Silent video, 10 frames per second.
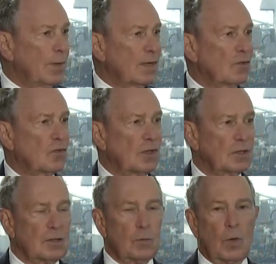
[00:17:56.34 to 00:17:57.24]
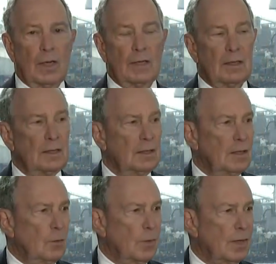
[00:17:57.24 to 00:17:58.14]
We consulted widely,
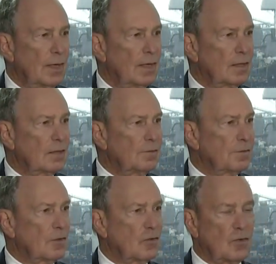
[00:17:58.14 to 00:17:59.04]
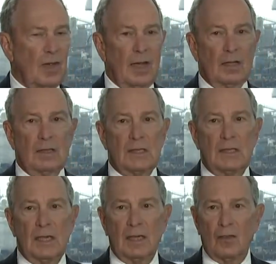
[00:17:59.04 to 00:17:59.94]
we hired a diverse,
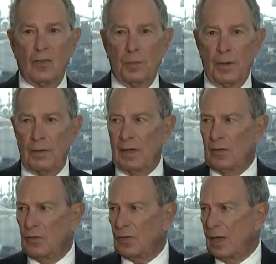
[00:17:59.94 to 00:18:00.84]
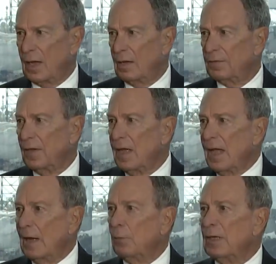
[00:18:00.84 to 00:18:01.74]
talented, and experienced staff,
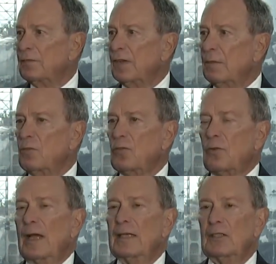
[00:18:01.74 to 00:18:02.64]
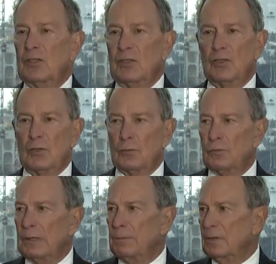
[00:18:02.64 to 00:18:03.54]
and we developed strategies to
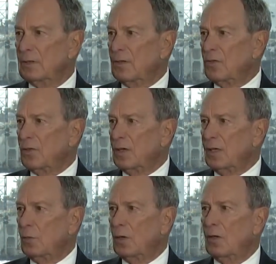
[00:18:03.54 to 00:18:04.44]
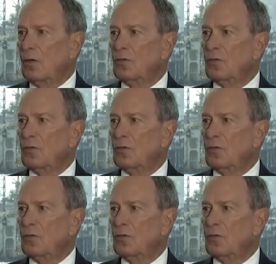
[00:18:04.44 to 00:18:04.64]
rebuild the city while